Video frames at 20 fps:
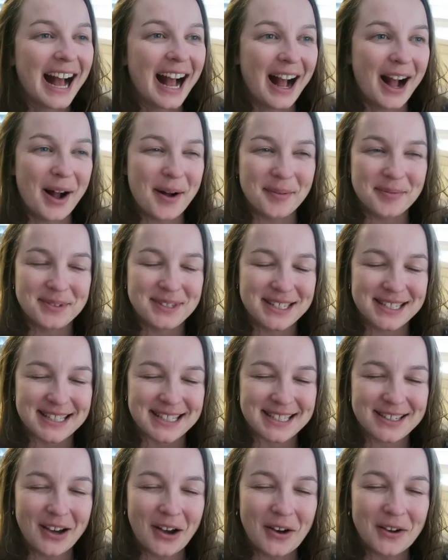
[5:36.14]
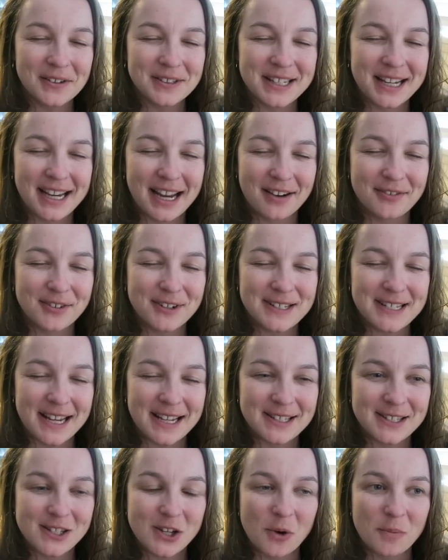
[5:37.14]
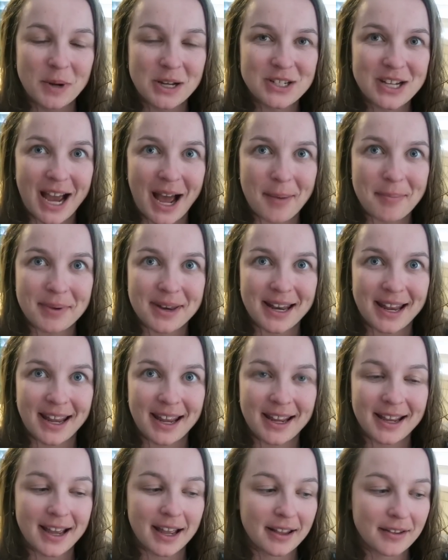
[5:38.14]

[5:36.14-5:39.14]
Um, just all day, every day, so much happening.